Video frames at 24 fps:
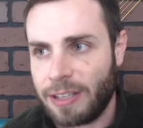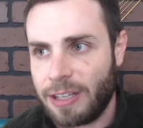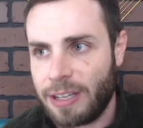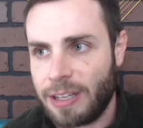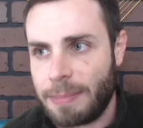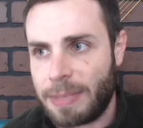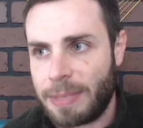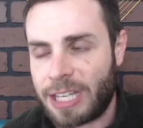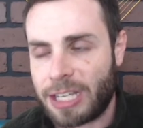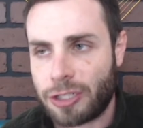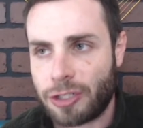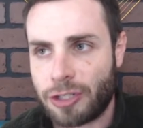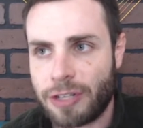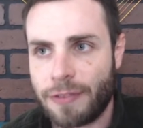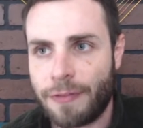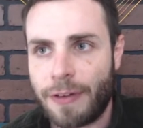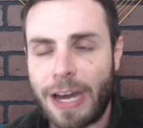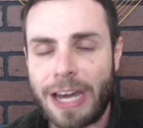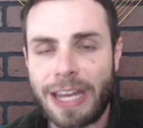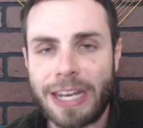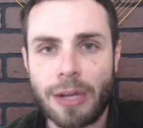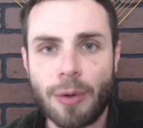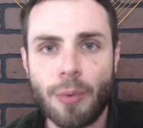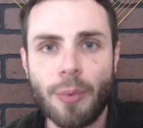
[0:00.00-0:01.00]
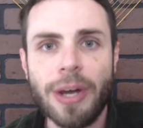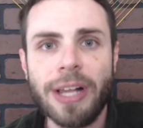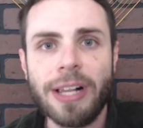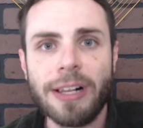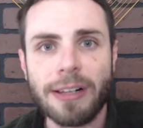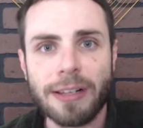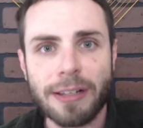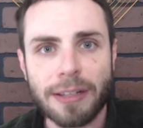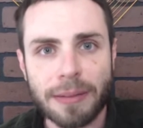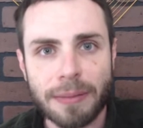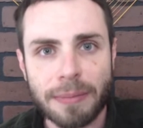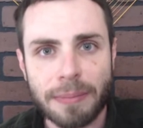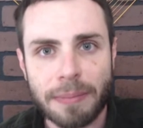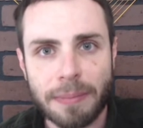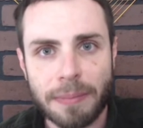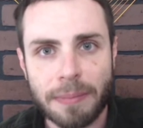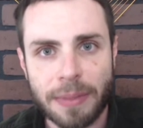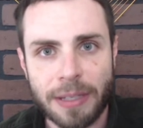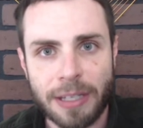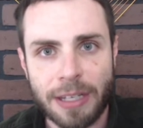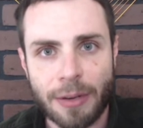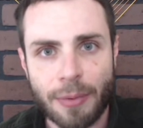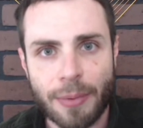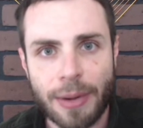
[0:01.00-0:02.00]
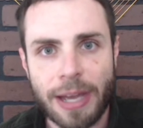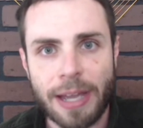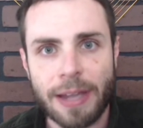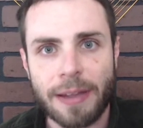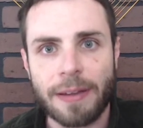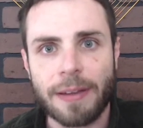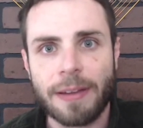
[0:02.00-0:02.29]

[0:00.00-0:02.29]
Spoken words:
because you're dividing will in a way,